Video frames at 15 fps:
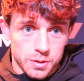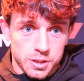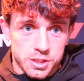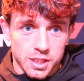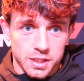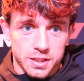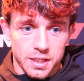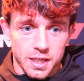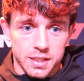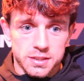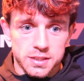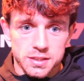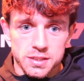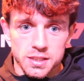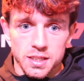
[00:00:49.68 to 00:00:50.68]
Saturday
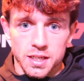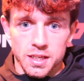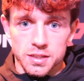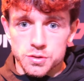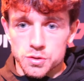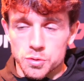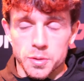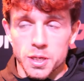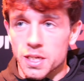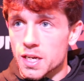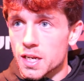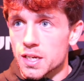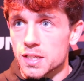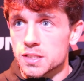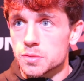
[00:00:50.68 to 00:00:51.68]
night, it's going to be a
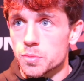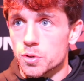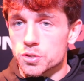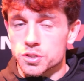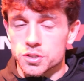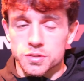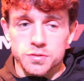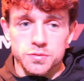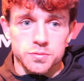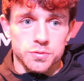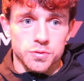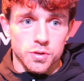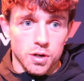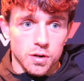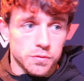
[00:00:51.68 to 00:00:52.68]
great night of boxing.
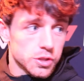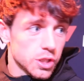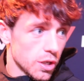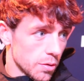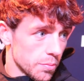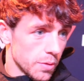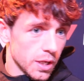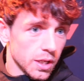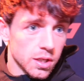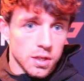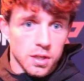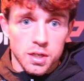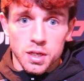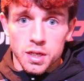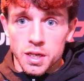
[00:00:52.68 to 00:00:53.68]
You've obviously got me
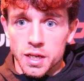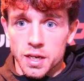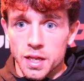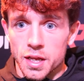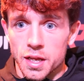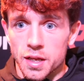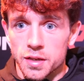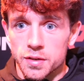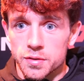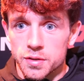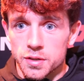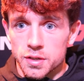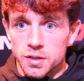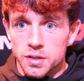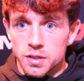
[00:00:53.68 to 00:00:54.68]
in a
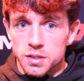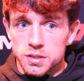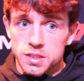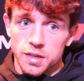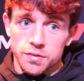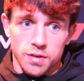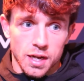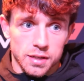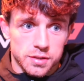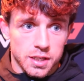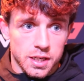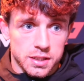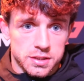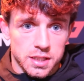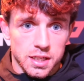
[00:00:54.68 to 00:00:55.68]
10-rounder
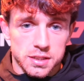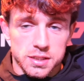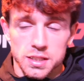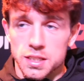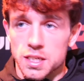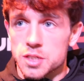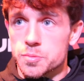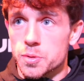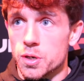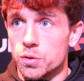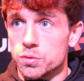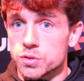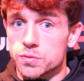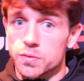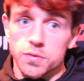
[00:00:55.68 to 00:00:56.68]
against Alexander
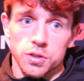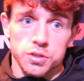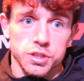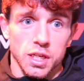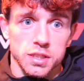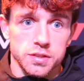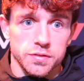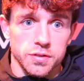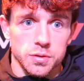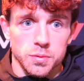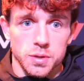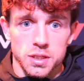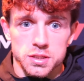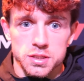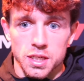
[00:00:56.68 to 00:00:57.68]
Espinoza. We've got Jazza for the
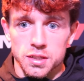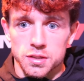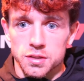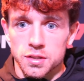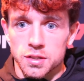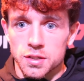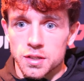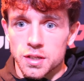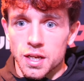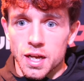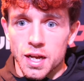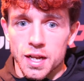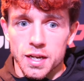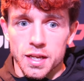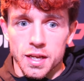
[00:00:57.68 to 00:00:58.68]
world title.
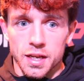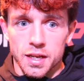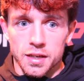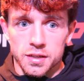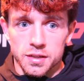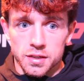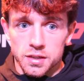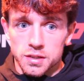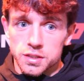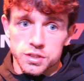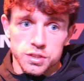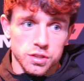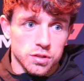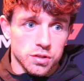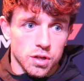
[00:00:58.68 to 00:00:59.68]
And
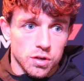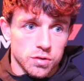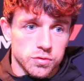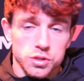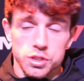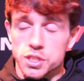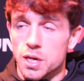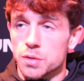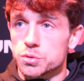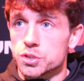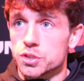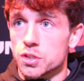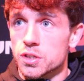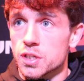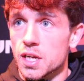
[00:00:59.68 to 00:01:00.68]
there's a lot of other scouts
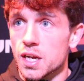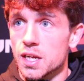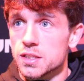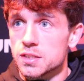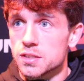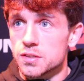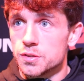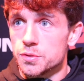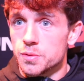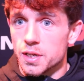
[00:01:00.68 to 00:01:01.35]
on the card who